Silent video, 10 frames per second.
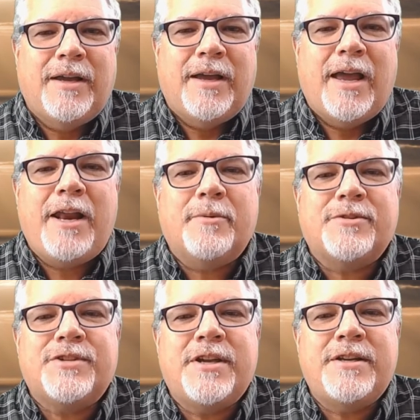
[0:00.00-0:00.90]
And he will
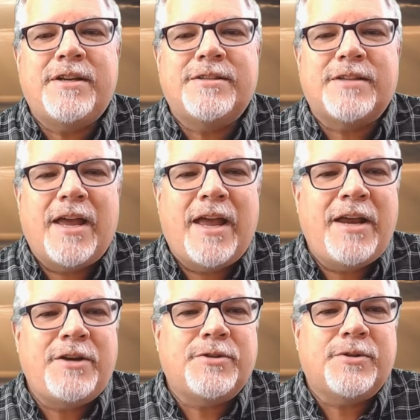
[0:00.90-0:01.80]
send his
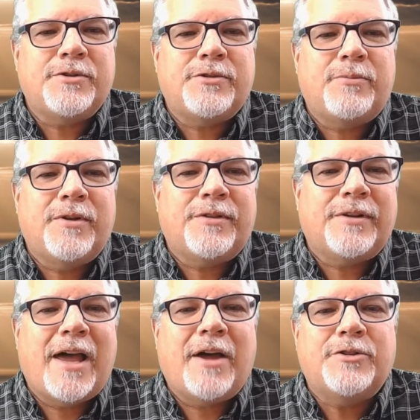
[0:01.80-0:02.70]
angels with
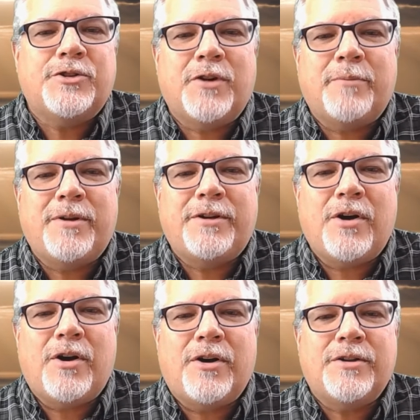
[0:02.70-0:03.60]
loud trumpet
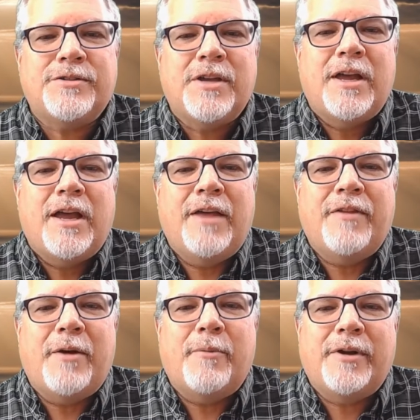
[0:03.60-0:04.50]
calls, and
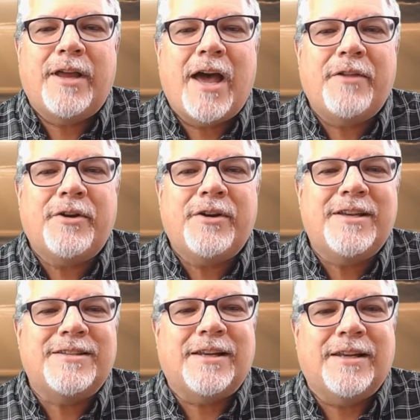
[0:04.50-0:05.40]
they will gather
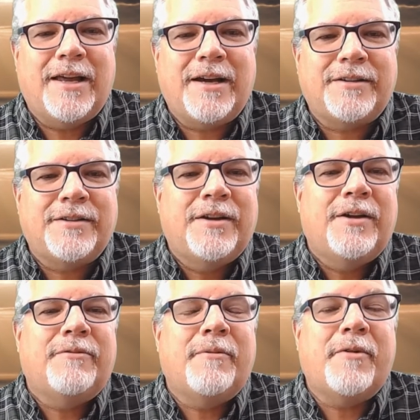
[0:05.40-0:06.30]
his elect
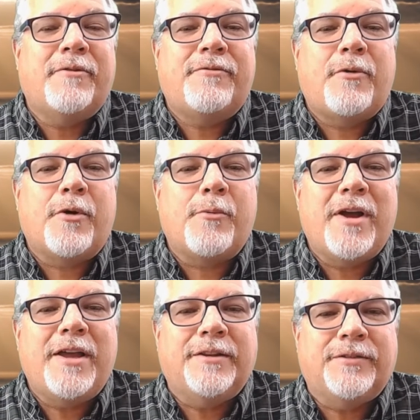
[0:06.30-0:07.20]
from the four
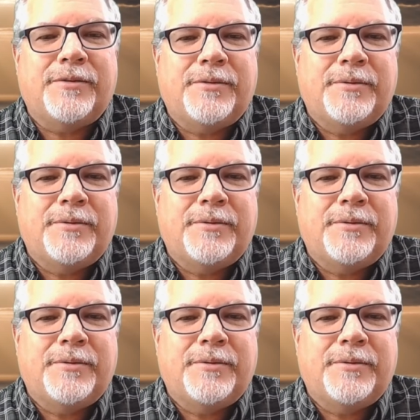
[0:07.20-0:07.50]
winds,